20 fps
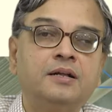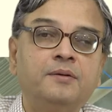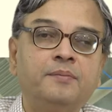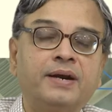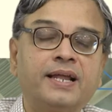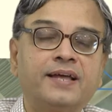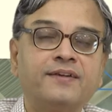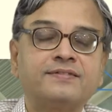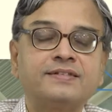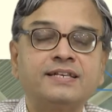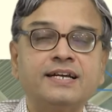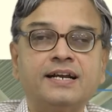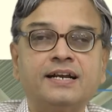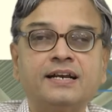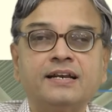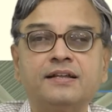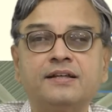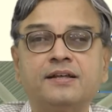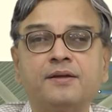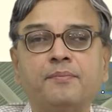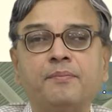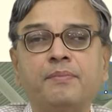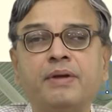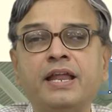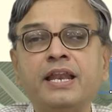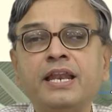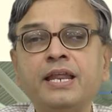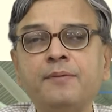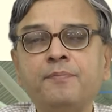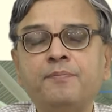But I have said
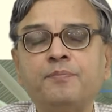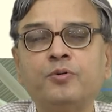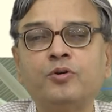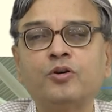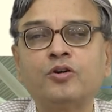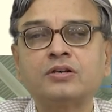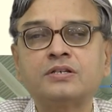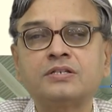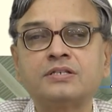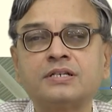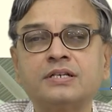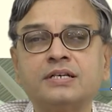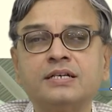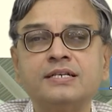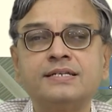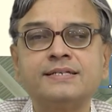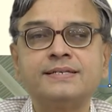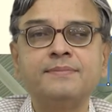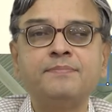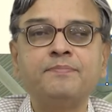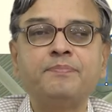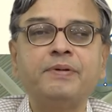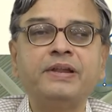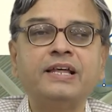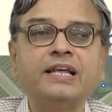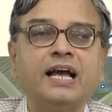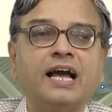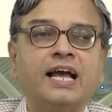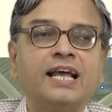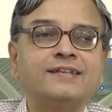many books
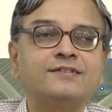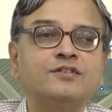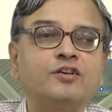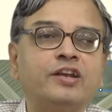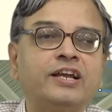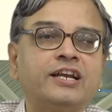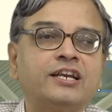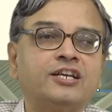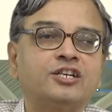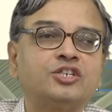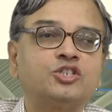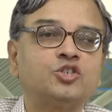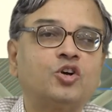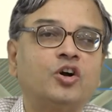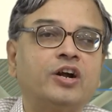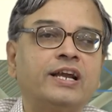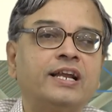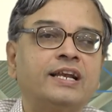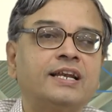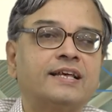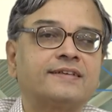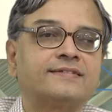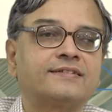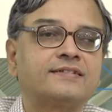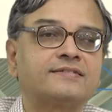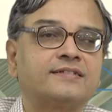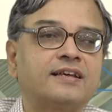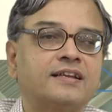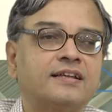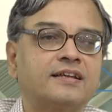simply isolate a joint as
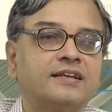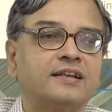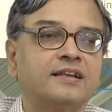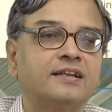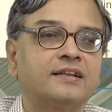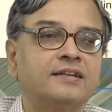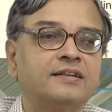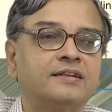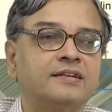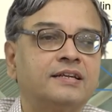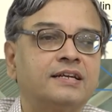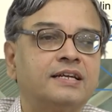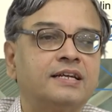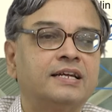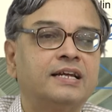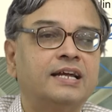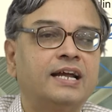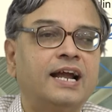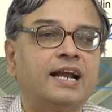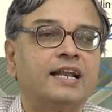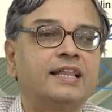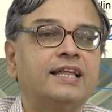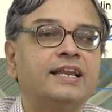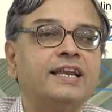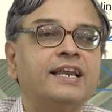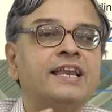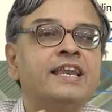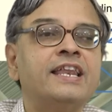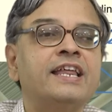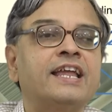a circle and then
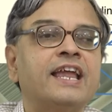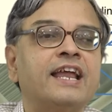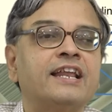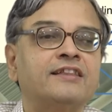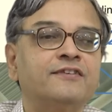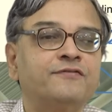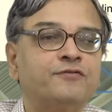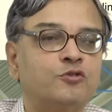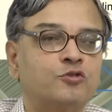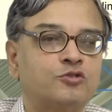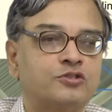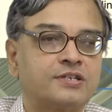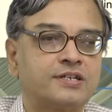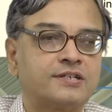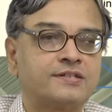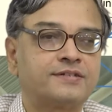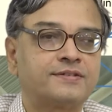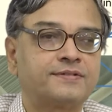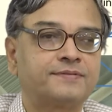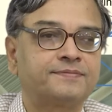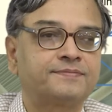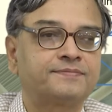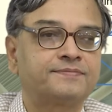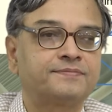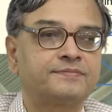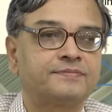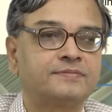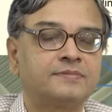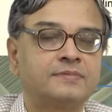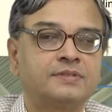indicate the forces.
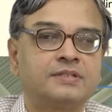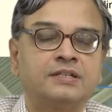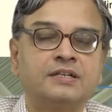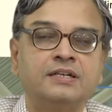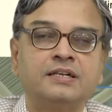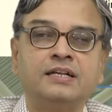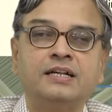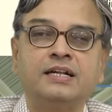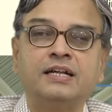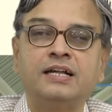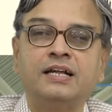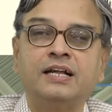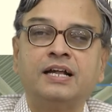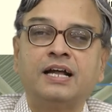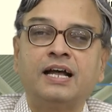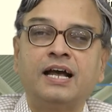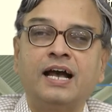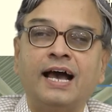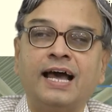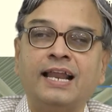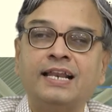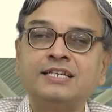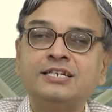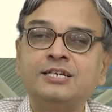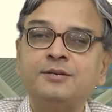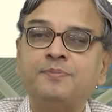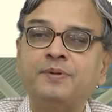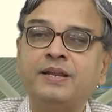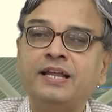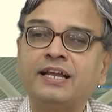
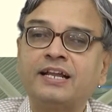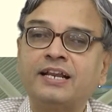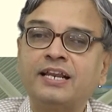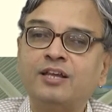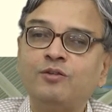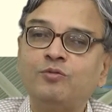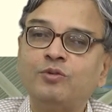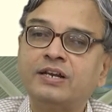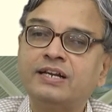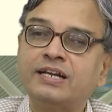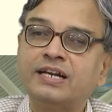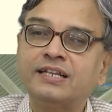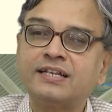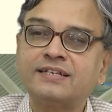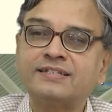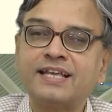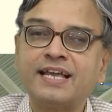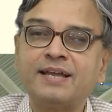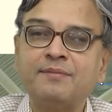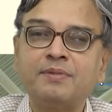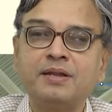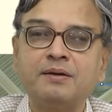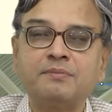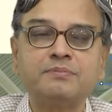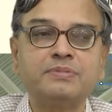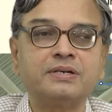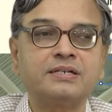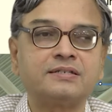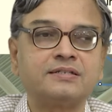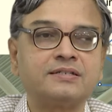Algebraically, you will get the same
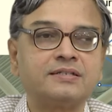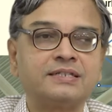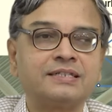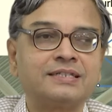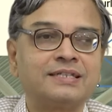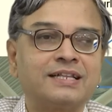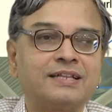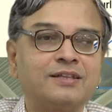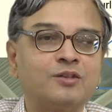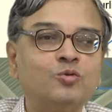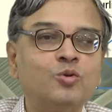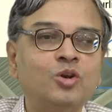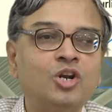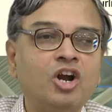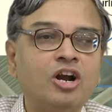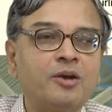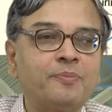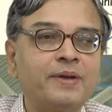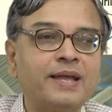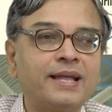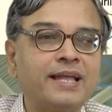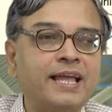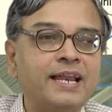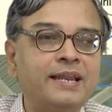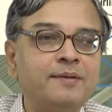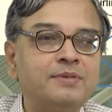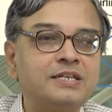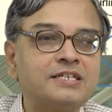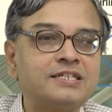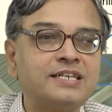numbers, you will not make
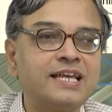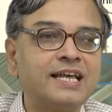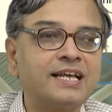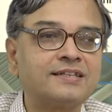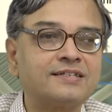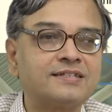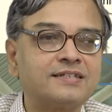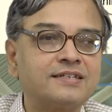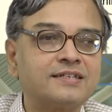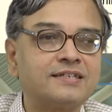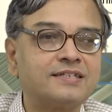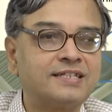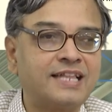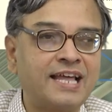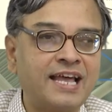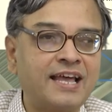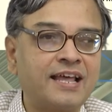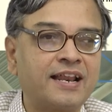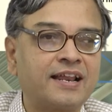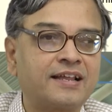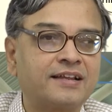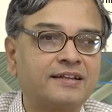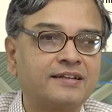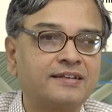any mistakes there.